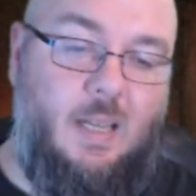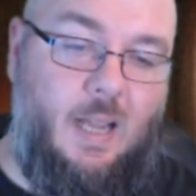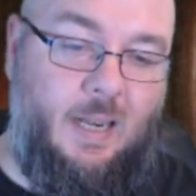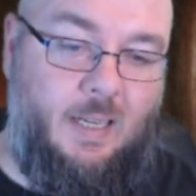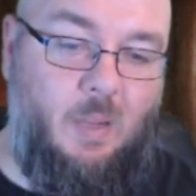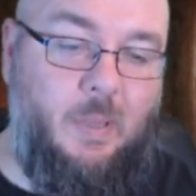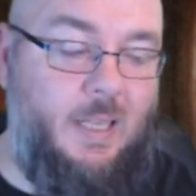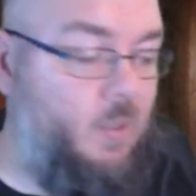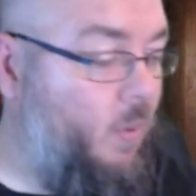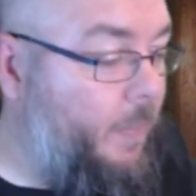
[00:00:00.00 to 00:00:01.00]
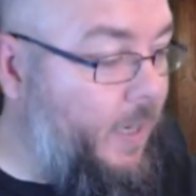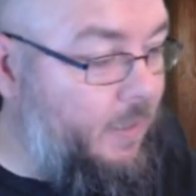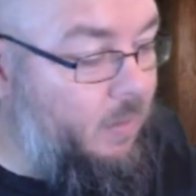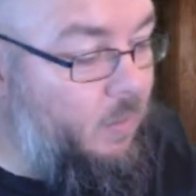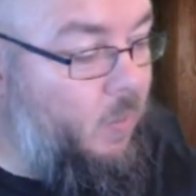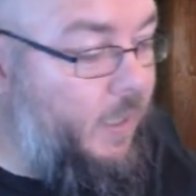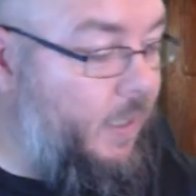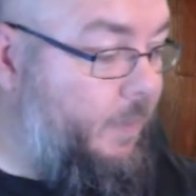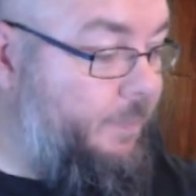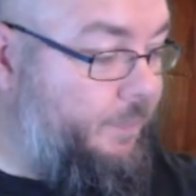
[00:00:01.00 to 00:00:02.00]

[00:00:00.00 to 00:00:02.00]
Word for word: And coming into a battle where